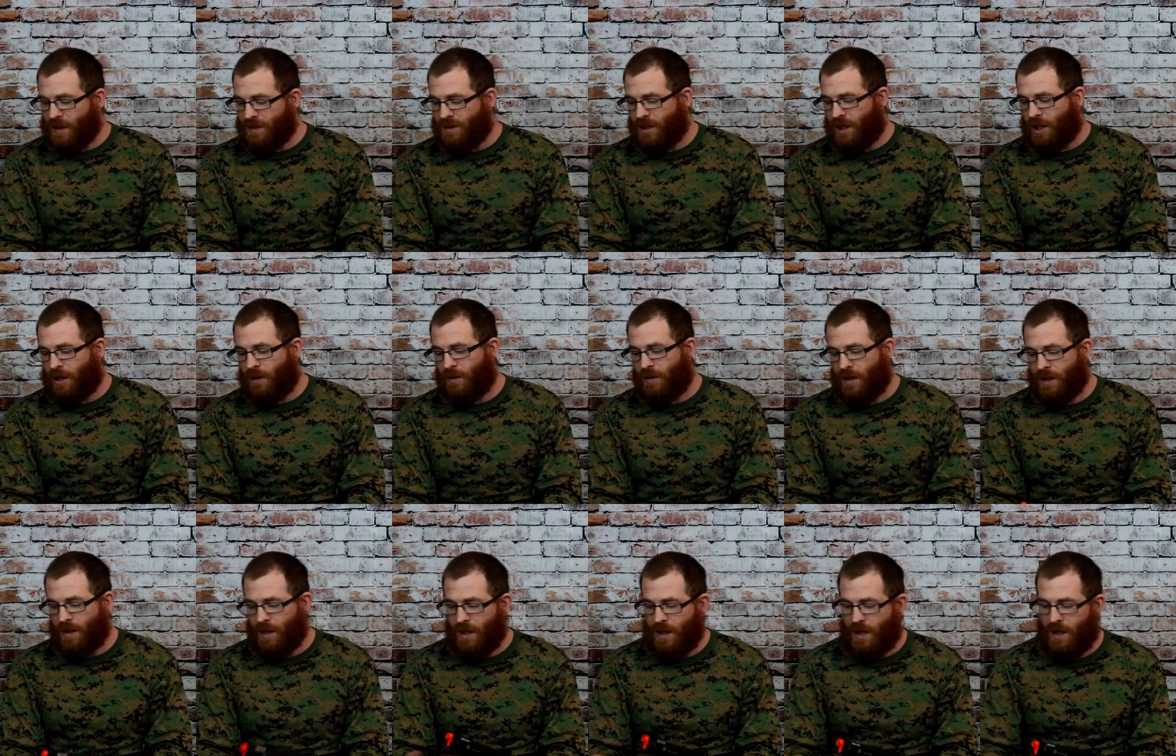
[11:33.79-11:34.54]
So
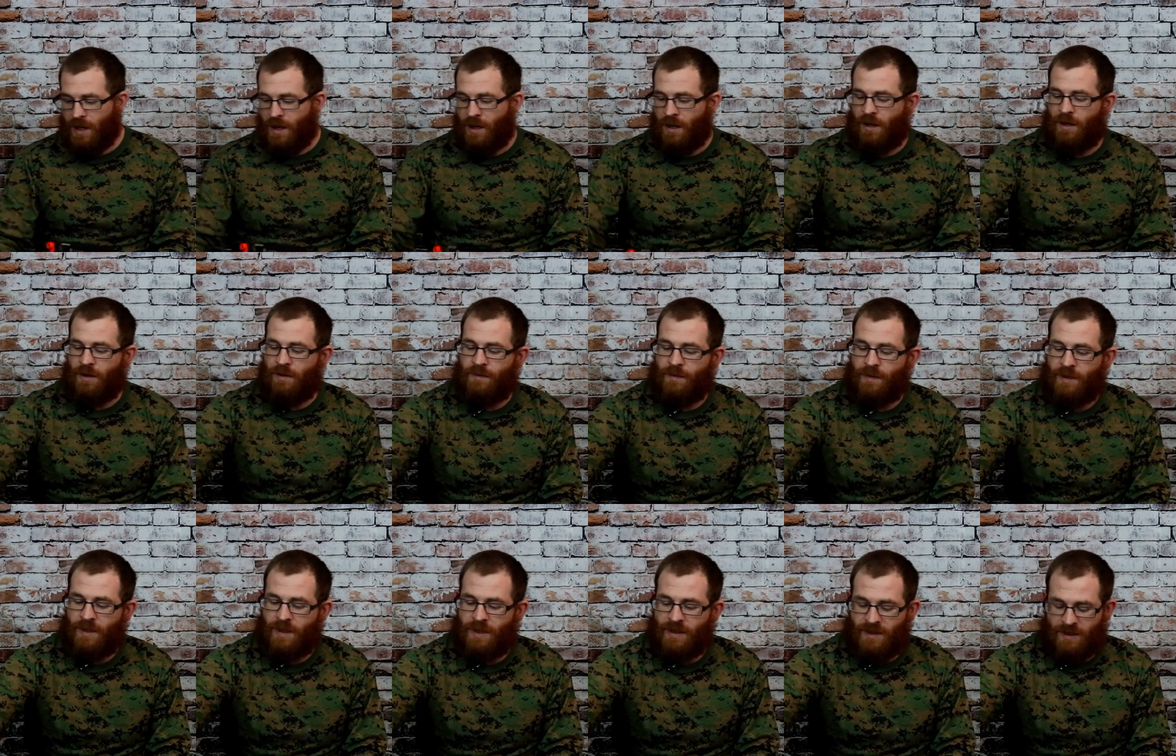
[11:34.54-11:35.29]

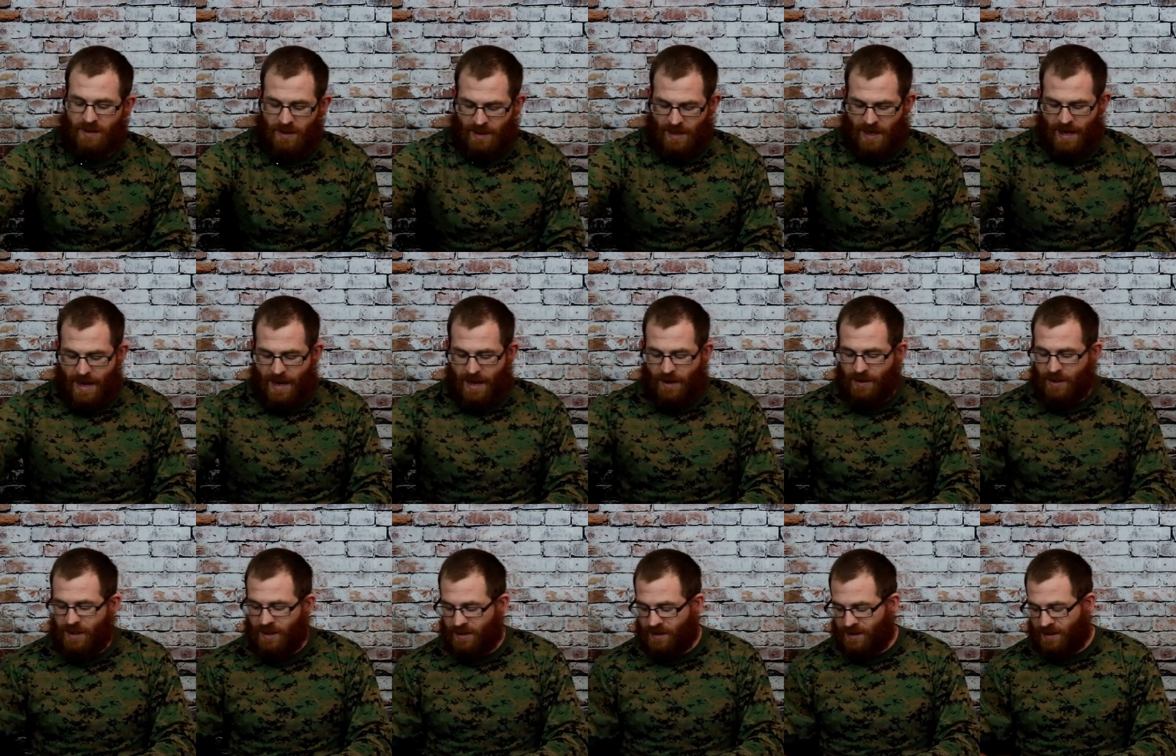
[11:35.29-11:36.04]
let's see,
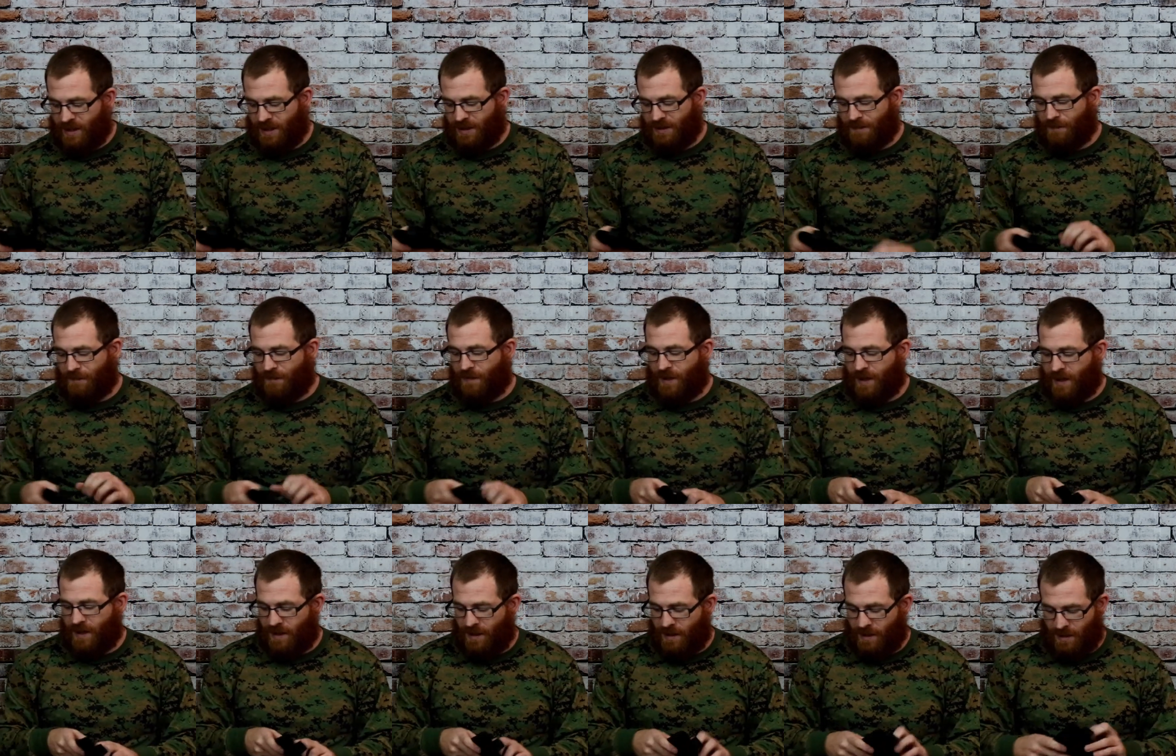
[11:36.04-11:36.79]
how does this
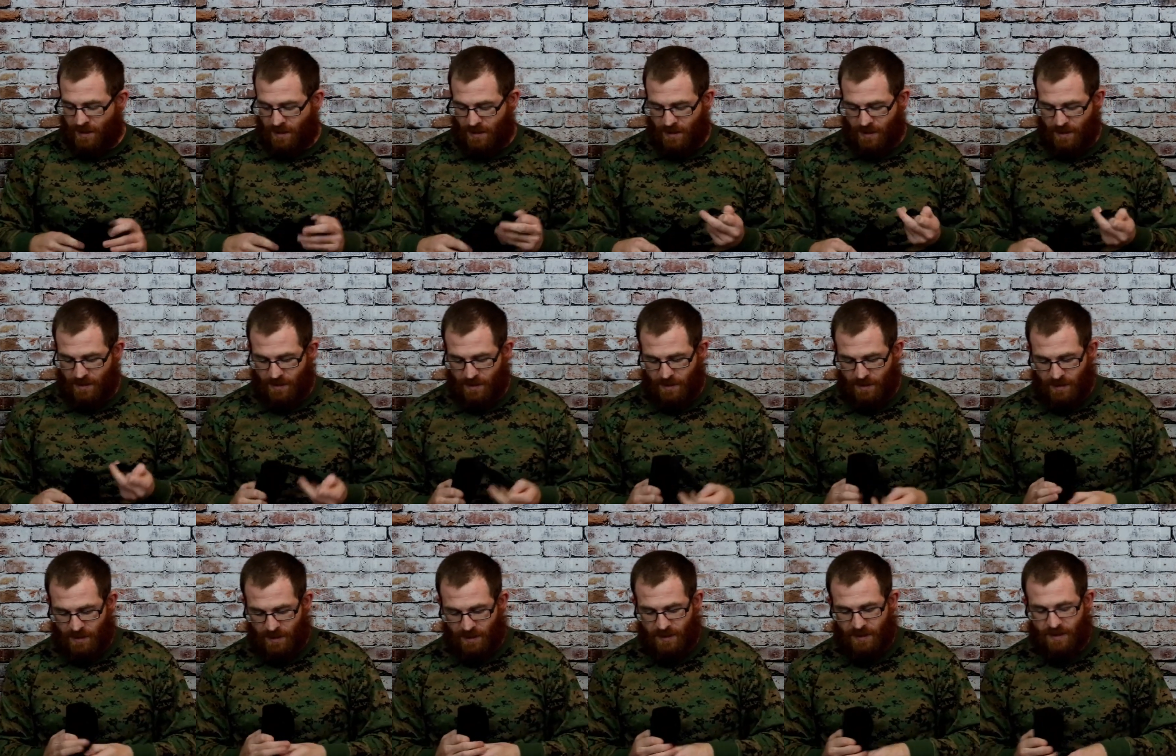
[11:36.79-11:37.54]
fit?
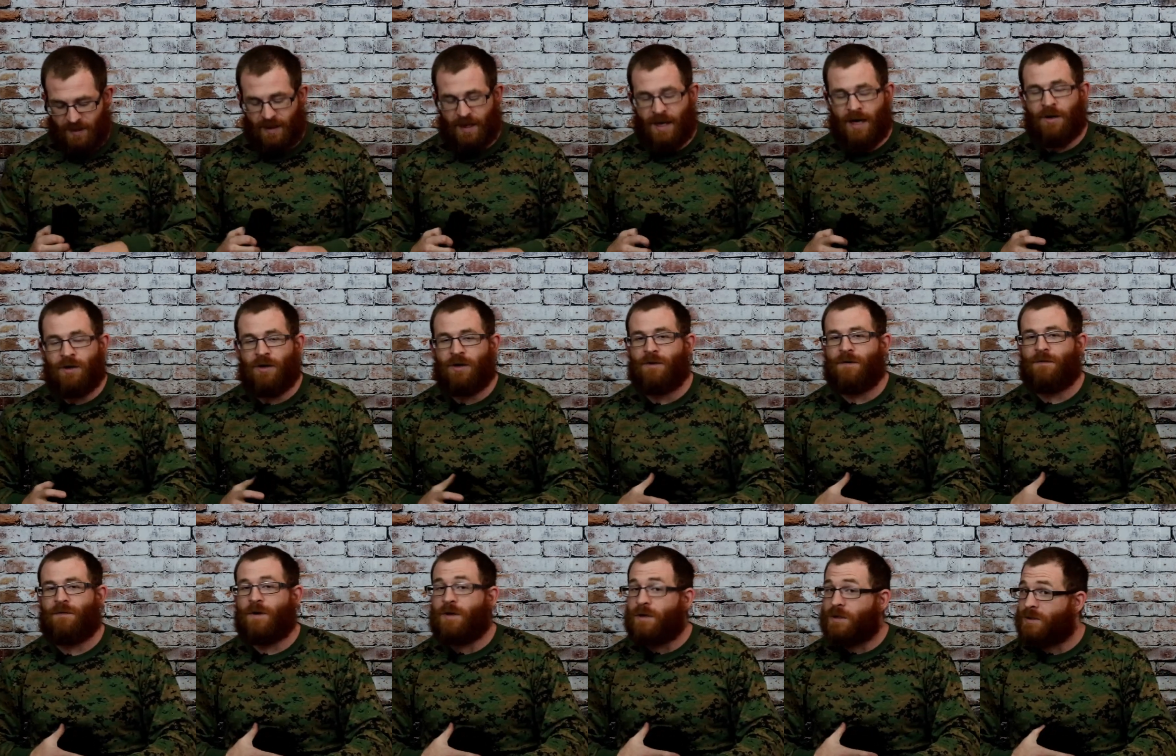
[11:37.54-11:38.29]
See how
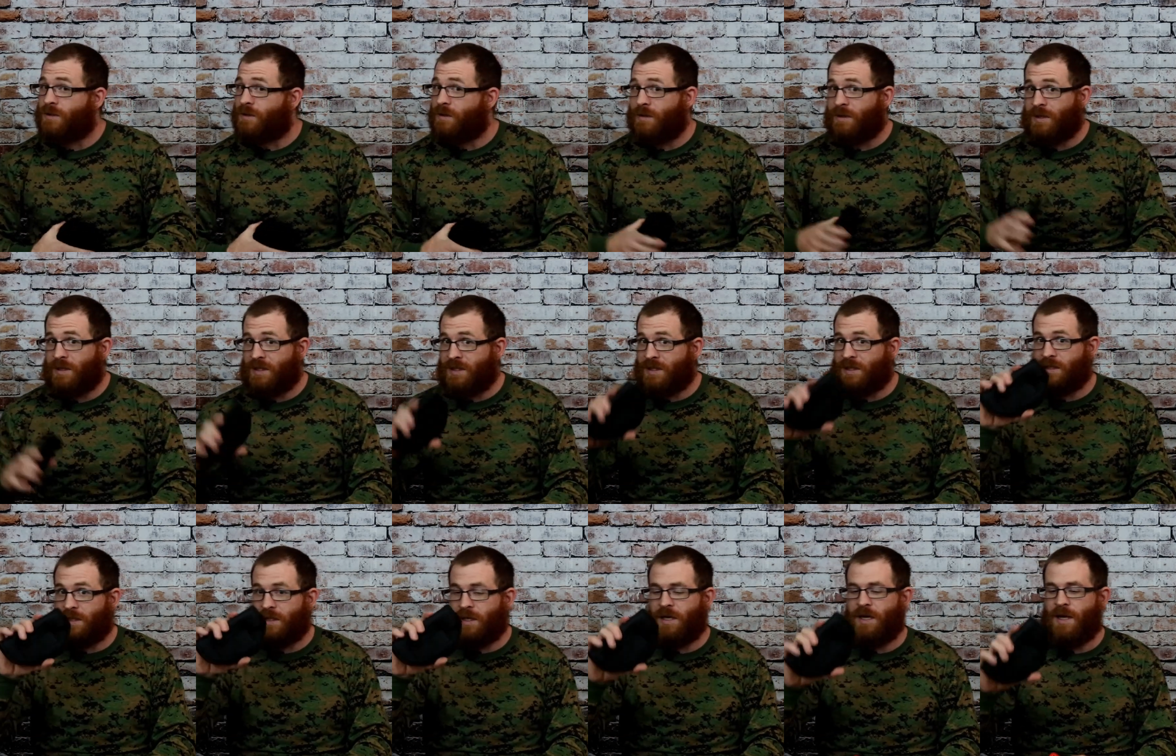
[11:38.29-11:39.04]
universal this
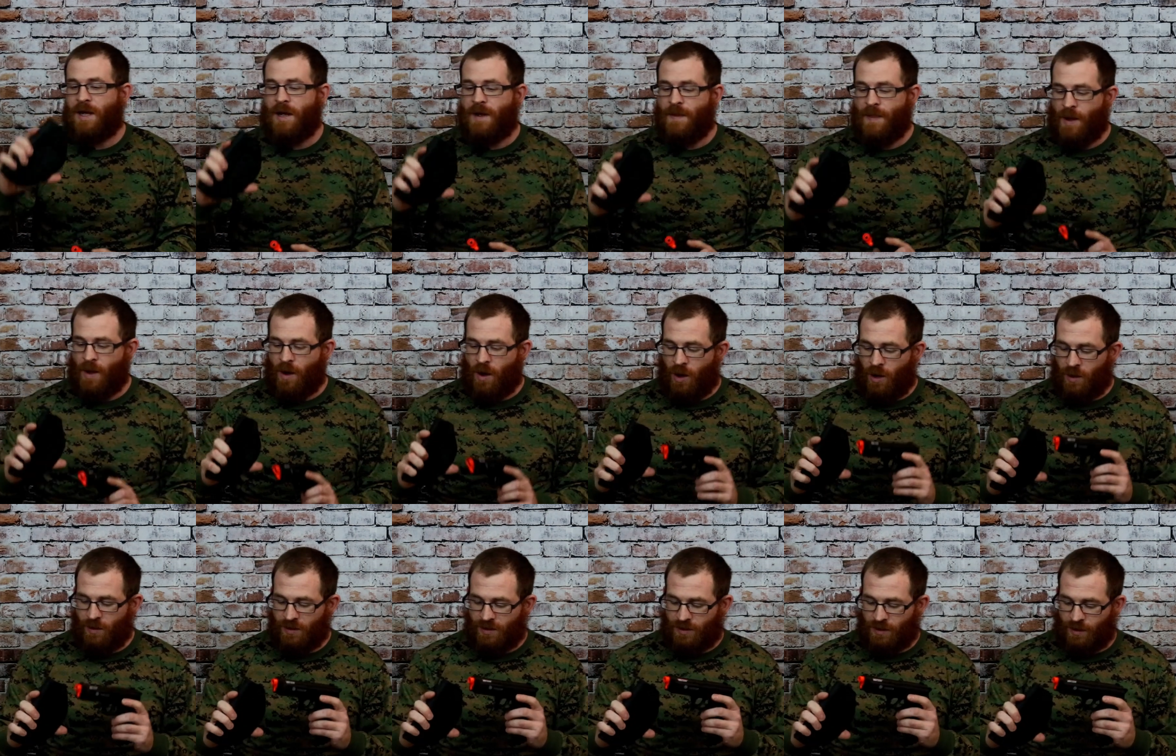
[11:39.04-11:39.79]

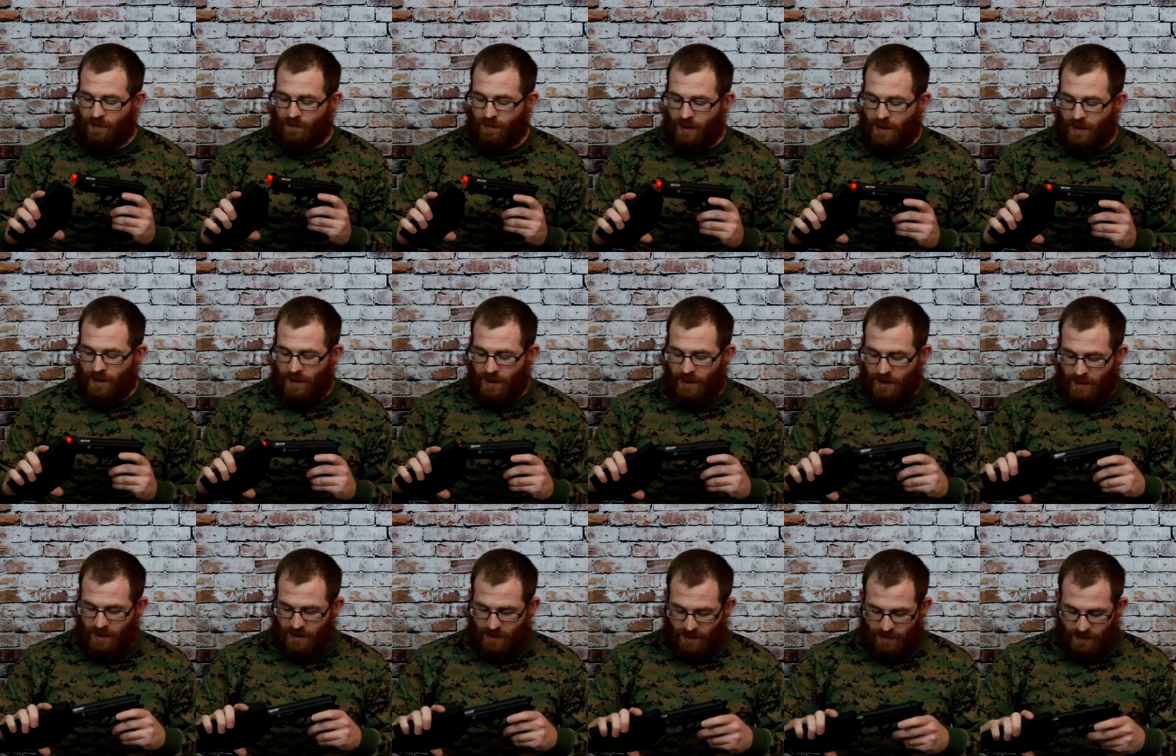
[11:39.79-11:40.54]
holster really
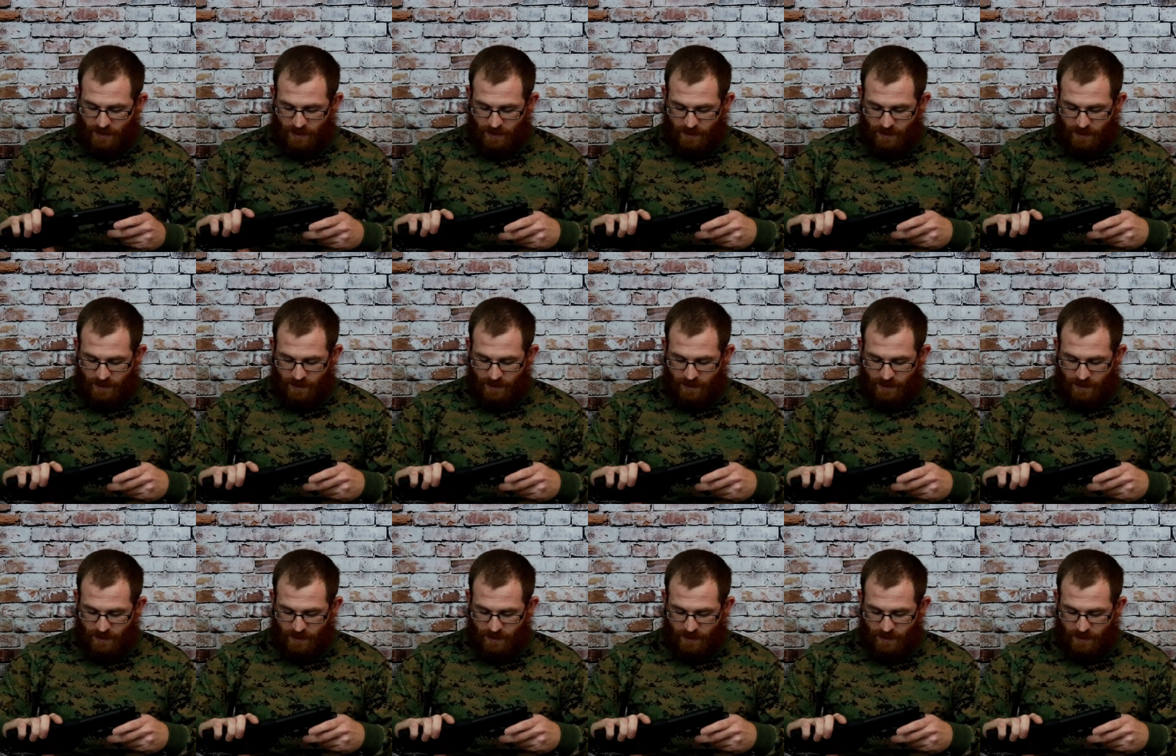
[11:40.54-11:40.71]
is.